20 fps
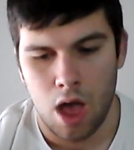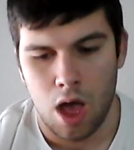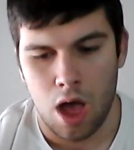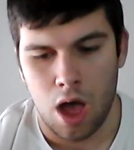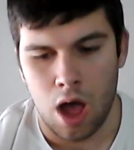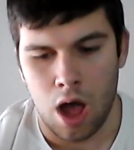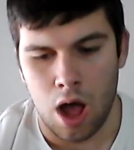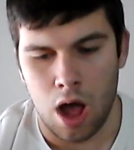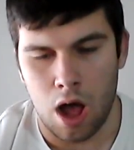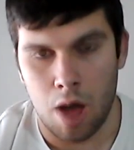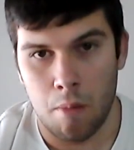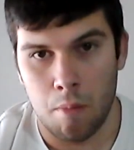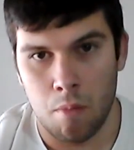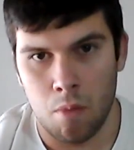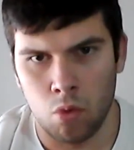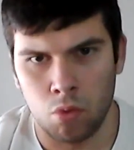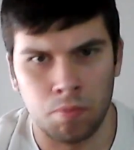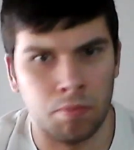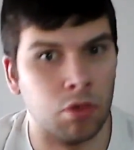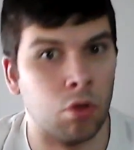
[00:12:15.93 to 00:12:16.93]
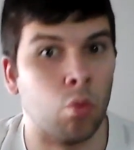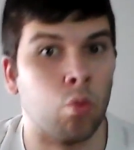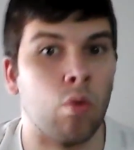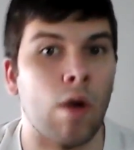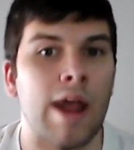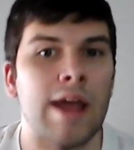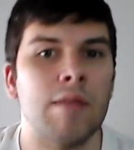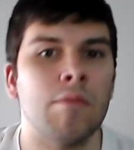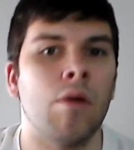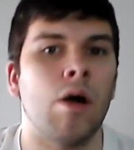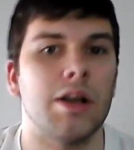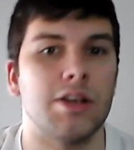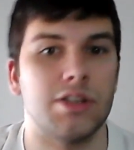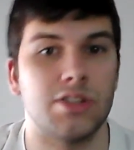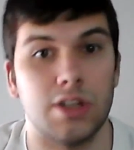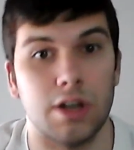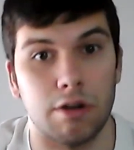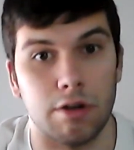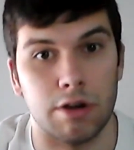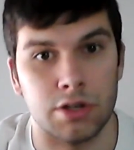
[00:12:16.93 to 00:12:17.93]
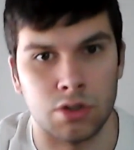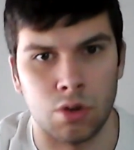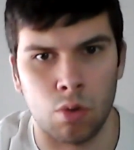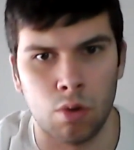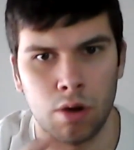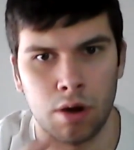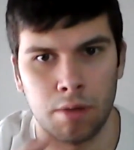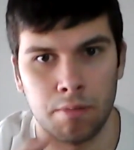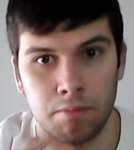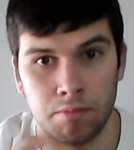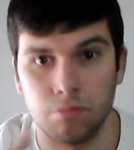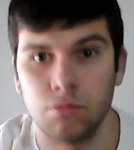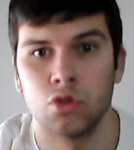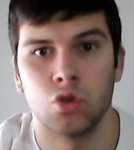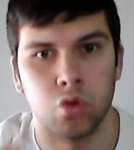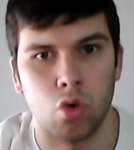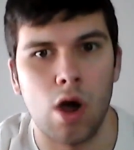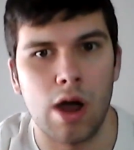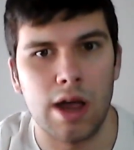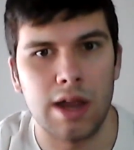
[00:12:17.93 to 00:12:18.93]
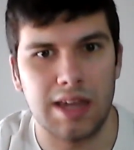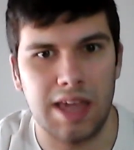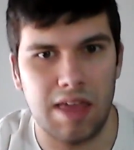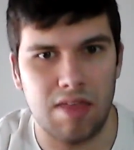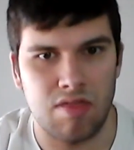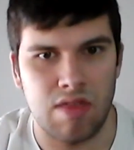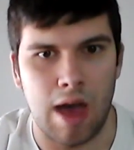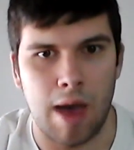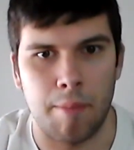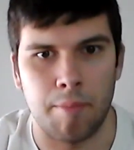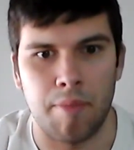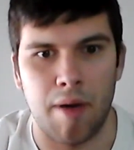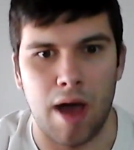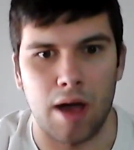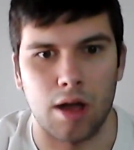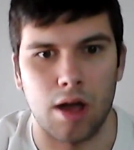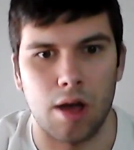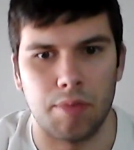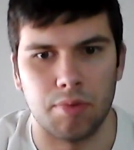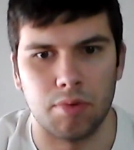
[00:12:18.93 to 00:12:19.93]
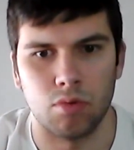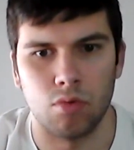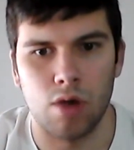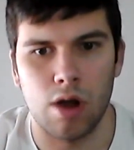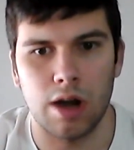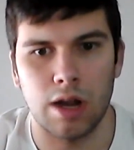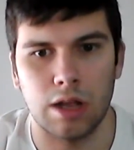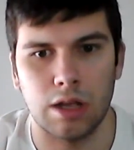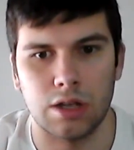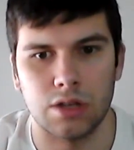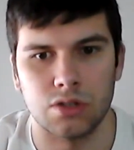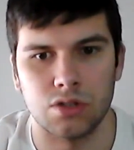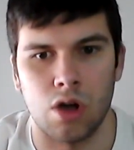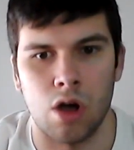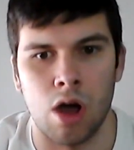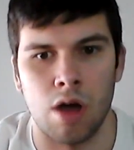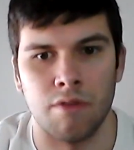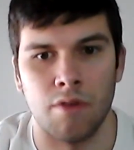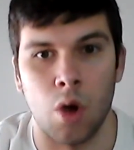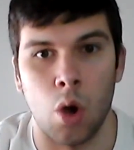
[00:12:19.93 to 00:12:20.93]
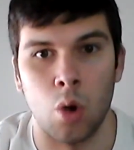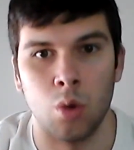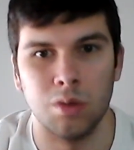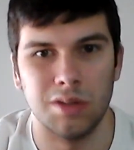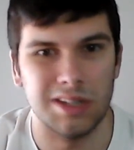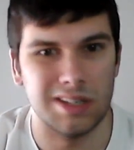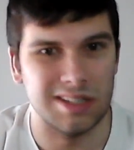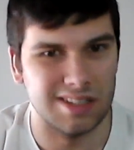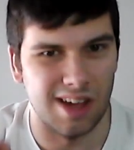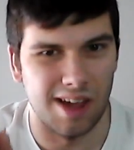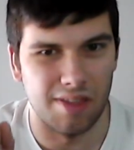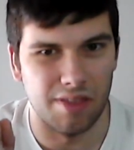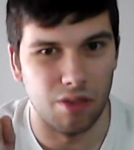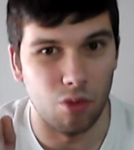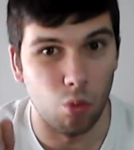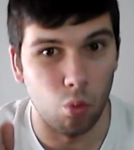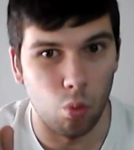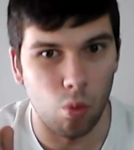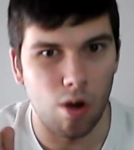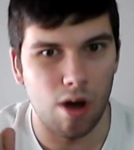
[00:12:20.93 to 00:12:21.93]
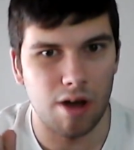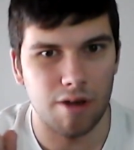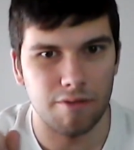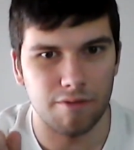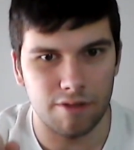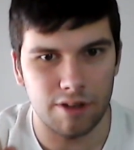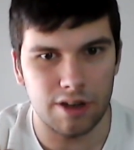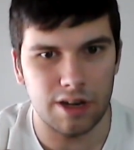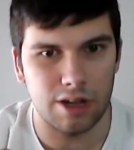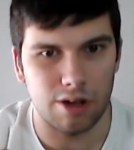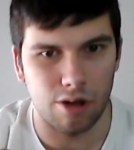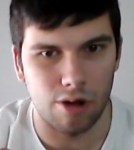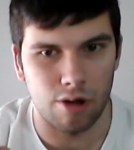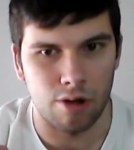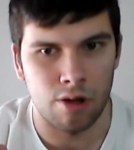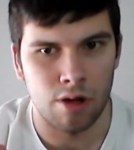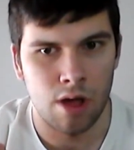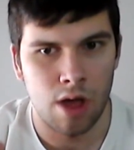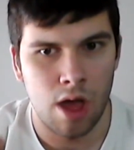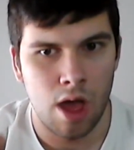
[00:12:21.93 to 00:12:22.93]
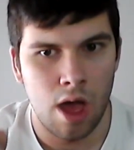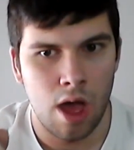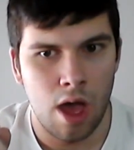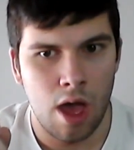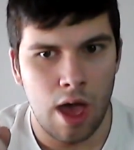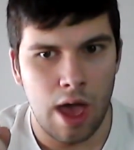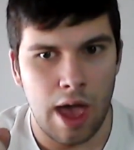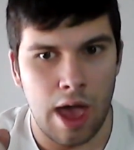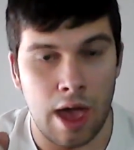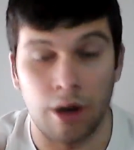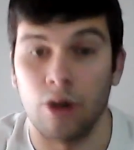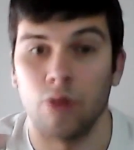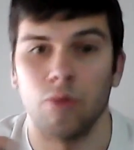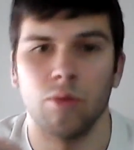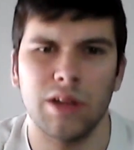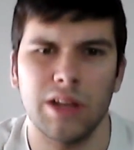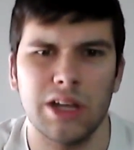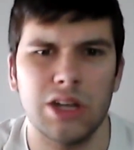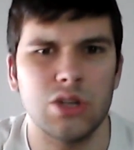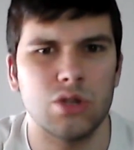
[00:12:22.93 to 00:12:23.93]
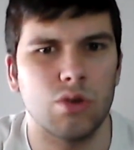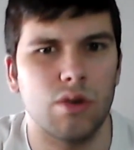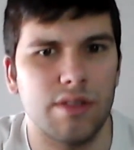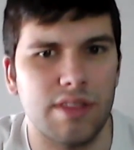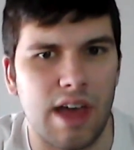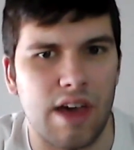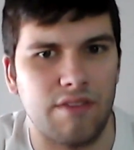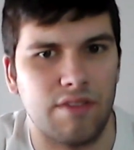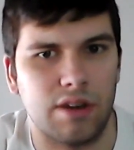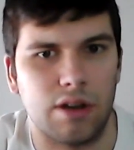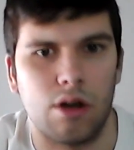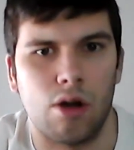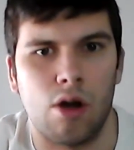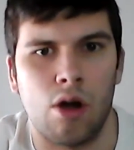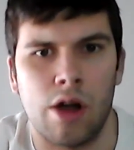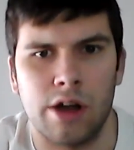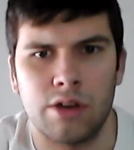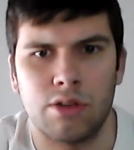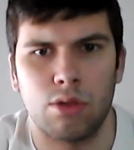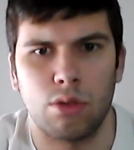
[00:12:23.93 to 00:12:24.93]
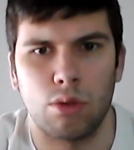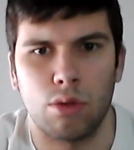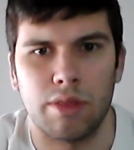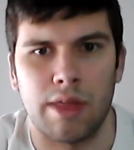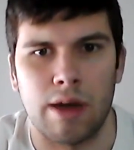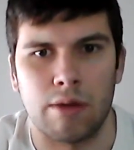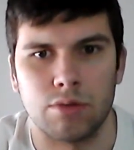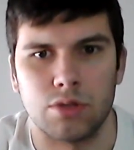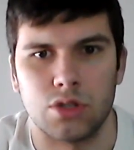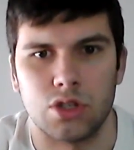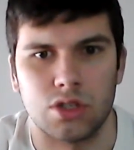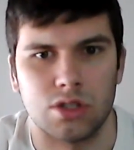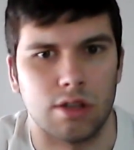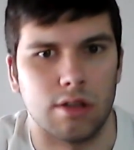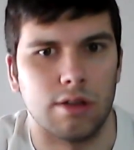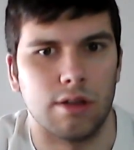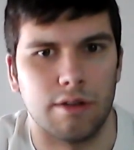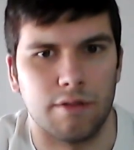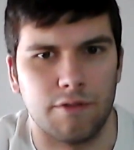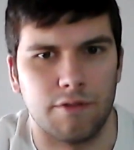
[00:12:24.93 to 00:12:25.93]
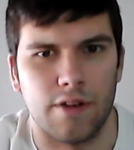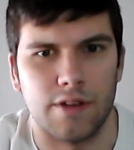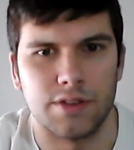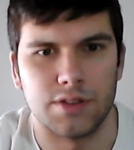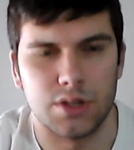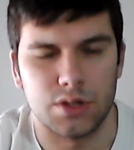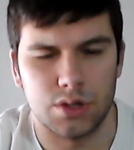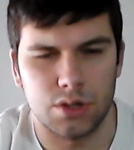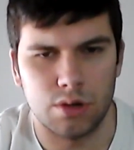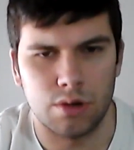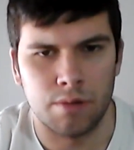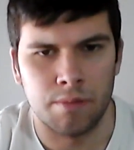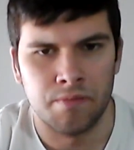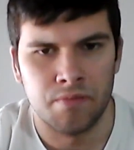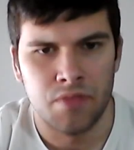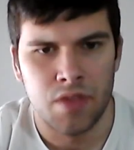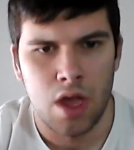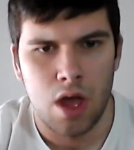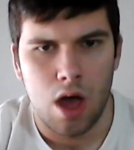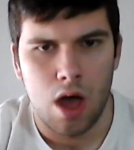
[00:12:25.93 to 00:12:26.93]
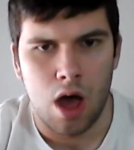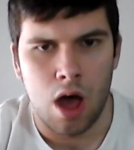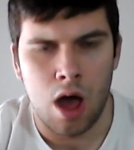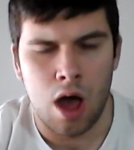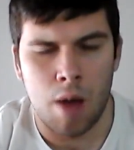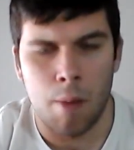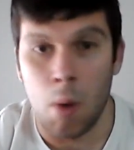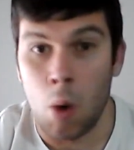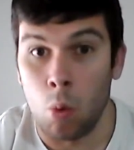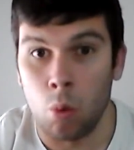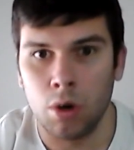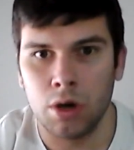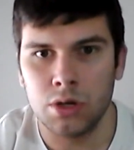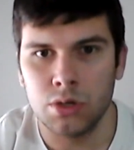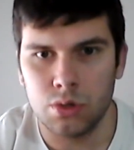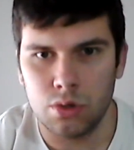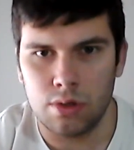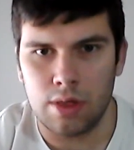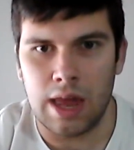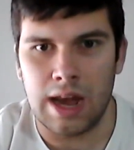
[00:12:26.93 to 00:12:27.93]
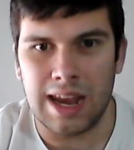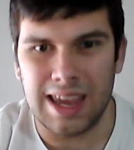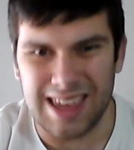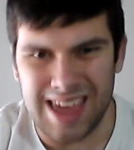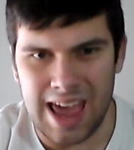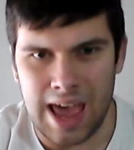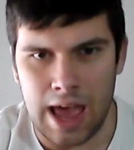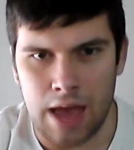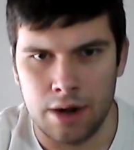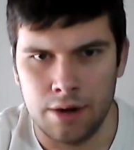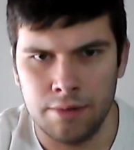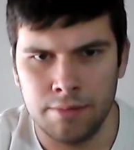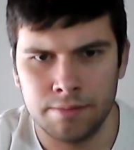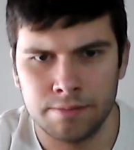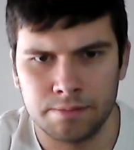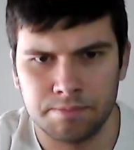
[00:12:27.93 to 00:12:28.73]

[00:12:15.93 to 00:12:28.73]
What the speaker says: The Rate My series, I want to try and get that back up and running, because I've only done the one video. And I really enjoyed that video. I thought that was just a lot of fun to do. I want to do that again,